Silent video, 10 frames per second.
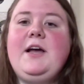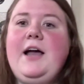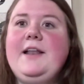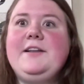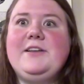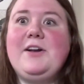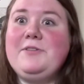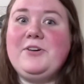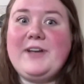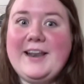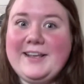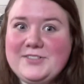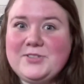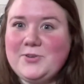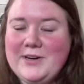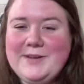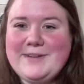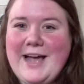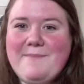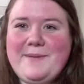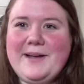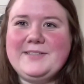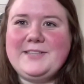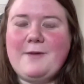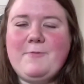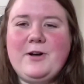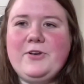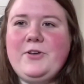and you're getting screamed at by someone